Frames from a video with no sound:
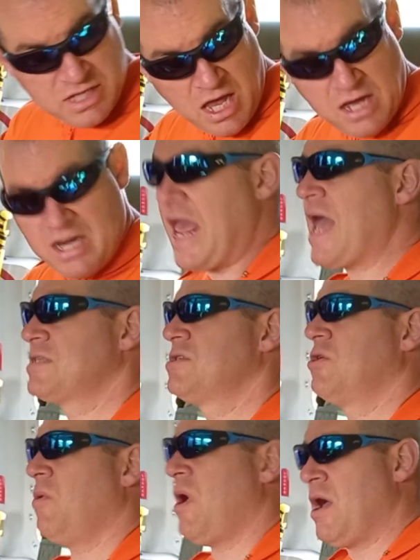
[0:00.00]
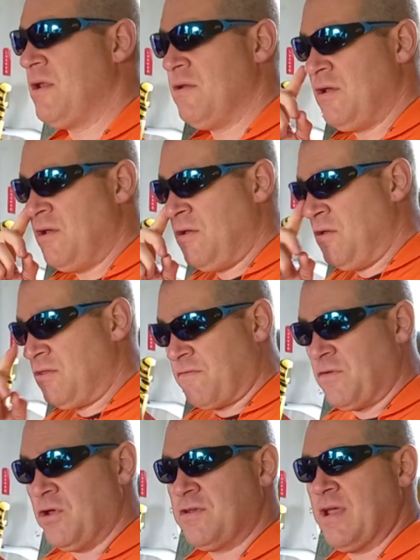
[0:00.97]
on. It has to go on the
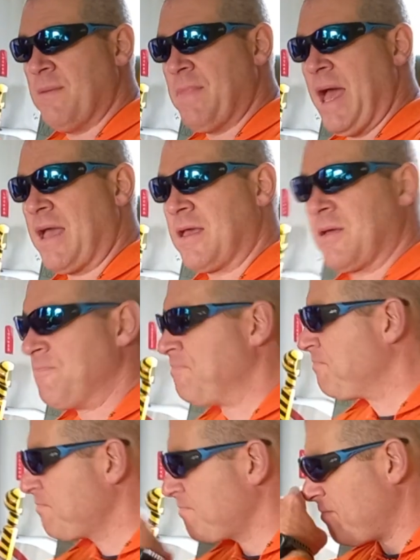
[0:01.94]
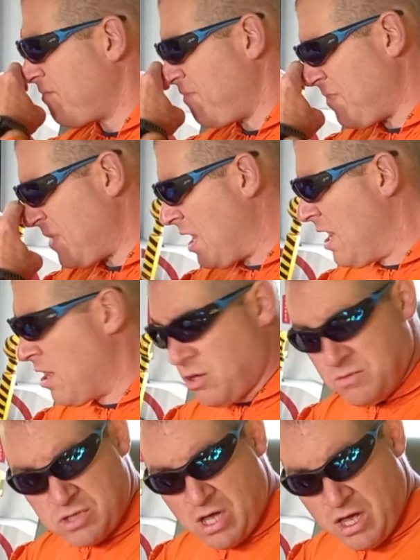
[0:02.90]
front and back, or
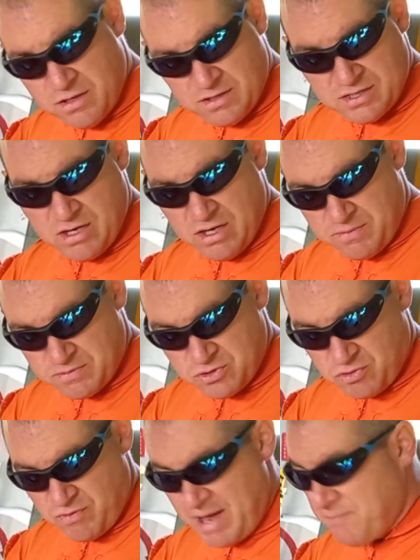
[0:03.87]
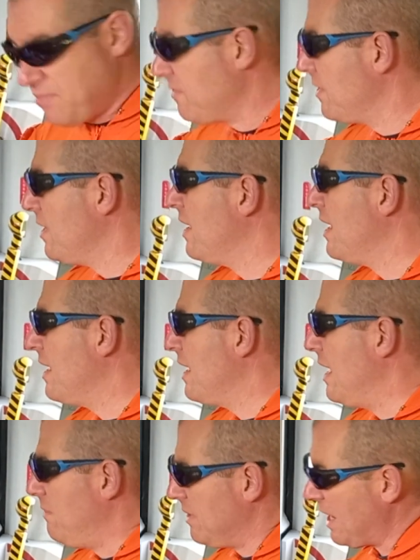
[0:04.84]
up through the ramp.
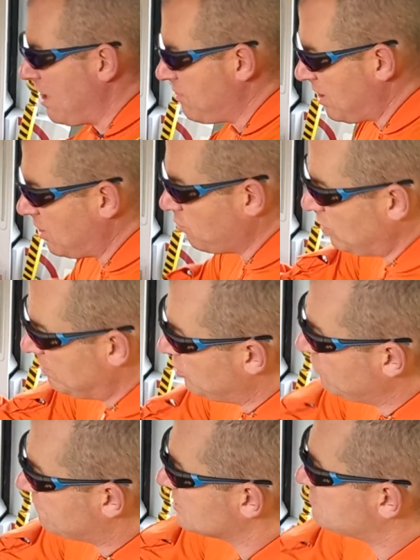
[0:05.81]
It'll carry it on. We'll move this